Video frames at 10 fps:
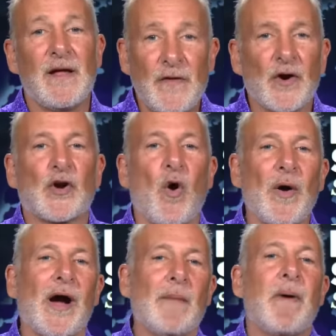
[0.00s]
They're
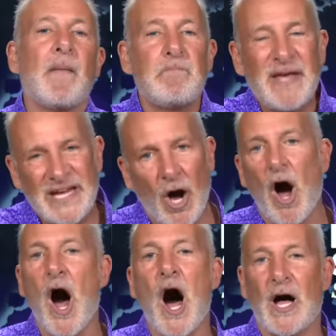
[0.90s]
going up
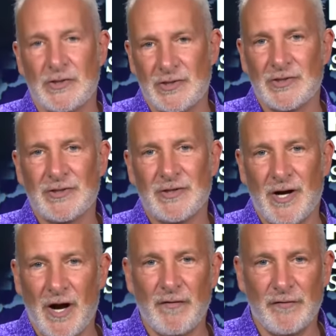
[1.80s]
because
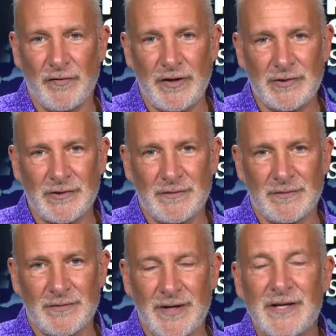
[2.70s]
of inflation,
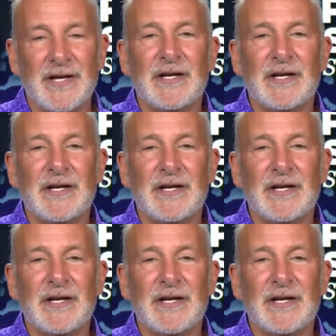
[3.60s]
right?